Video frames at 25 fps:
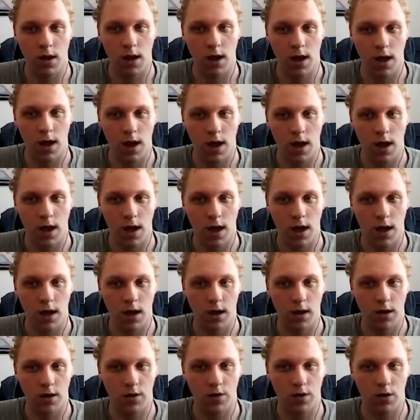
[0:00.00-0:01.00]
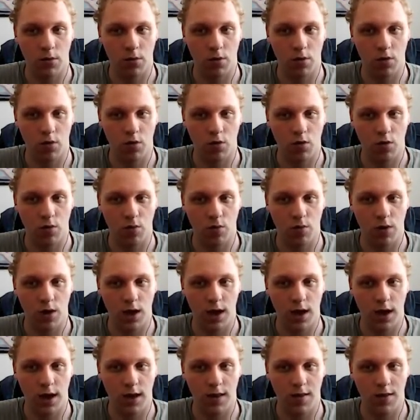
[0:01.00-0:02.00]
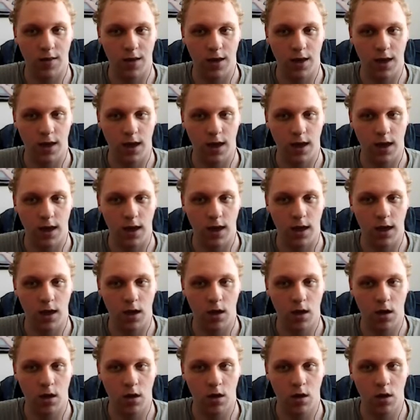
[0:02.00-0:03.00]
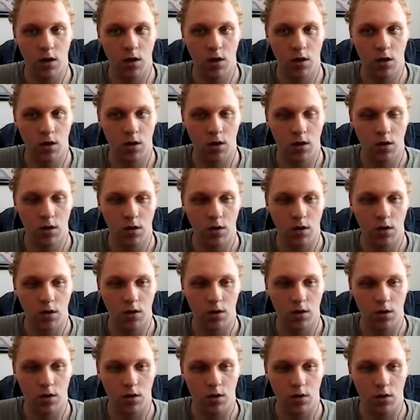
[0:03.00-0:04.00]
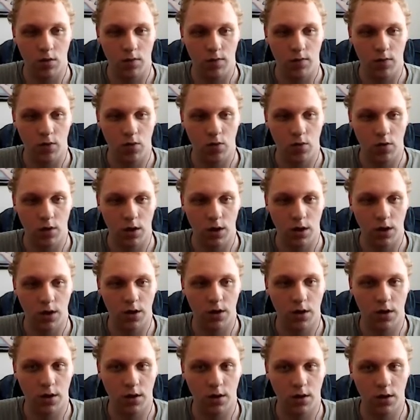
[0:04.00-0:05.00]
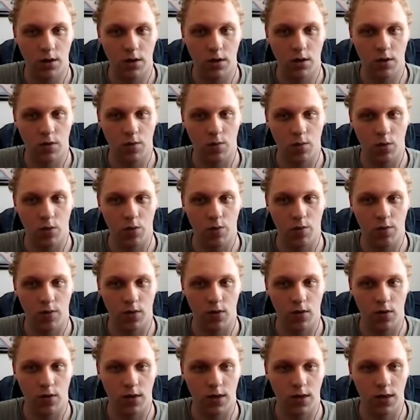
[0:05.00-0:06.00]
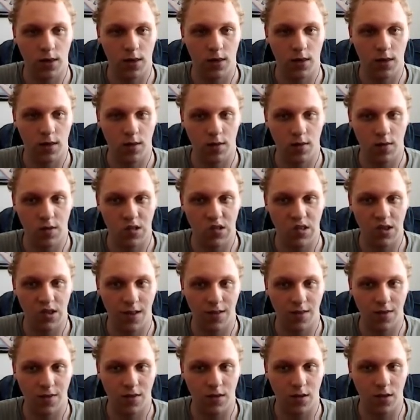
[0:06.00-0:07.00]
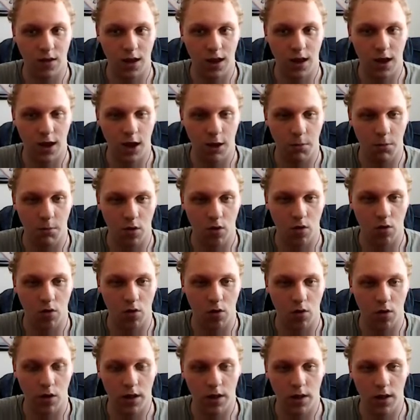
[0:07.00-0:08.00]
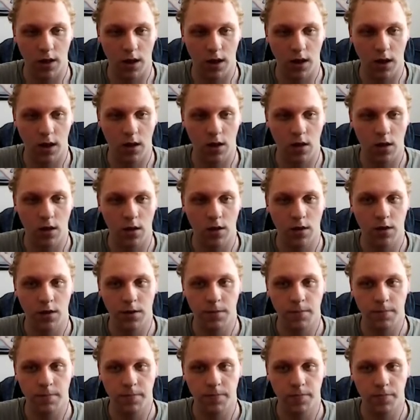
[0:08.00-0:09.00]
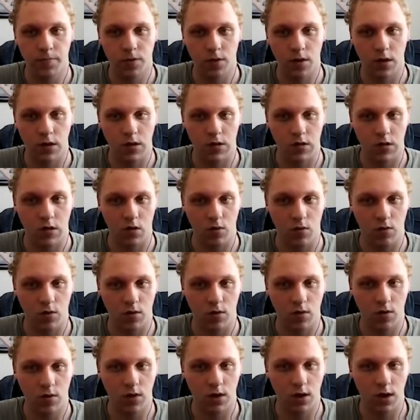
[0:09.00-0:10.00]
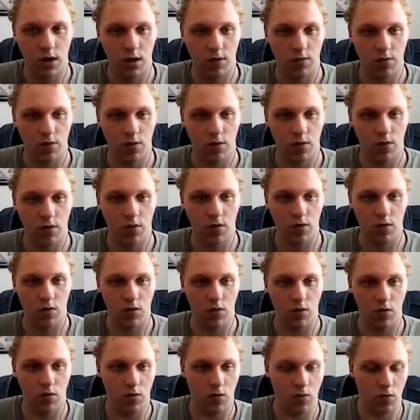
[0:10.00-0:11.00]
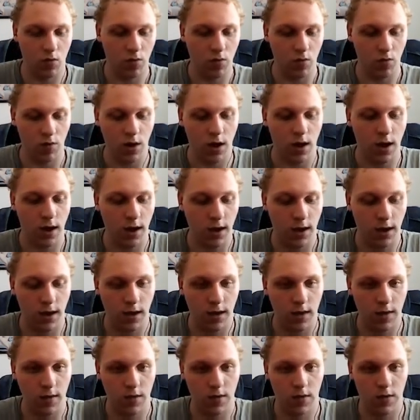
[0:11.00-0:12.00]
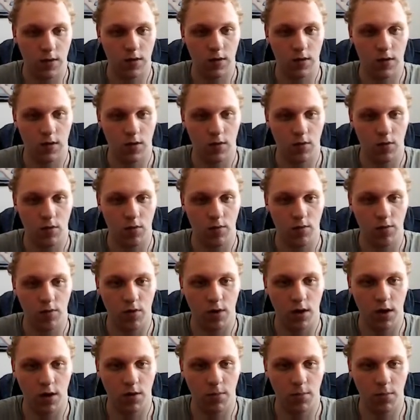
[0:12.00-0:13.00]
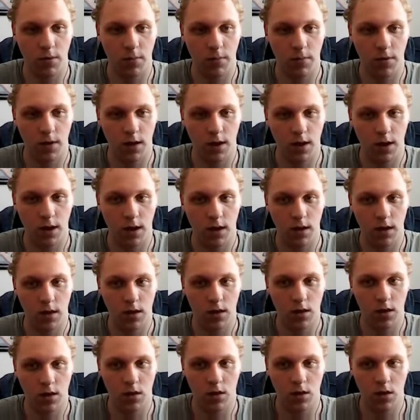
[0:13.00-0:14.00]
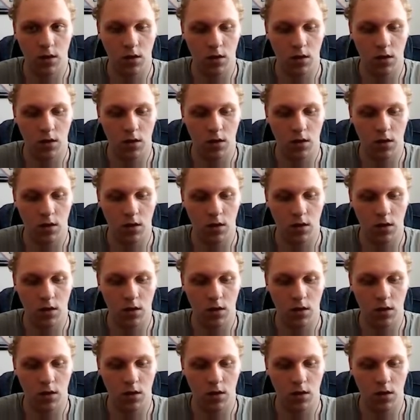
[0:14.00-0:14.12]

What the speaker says: And I'm going to create a void which will set the name accordingly. So to do that, we're going to create or write public